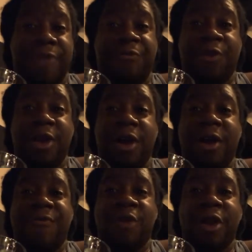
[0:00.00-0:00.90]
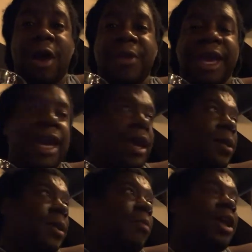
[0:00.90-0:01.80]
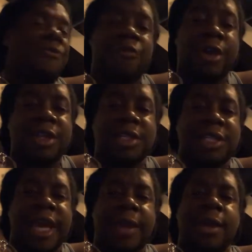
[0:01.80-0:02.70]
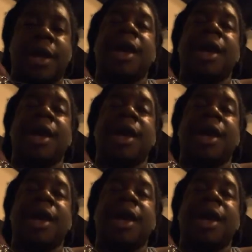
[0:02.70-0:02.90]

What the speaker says: For the Florida Auburn game, I'm looking forward to this game.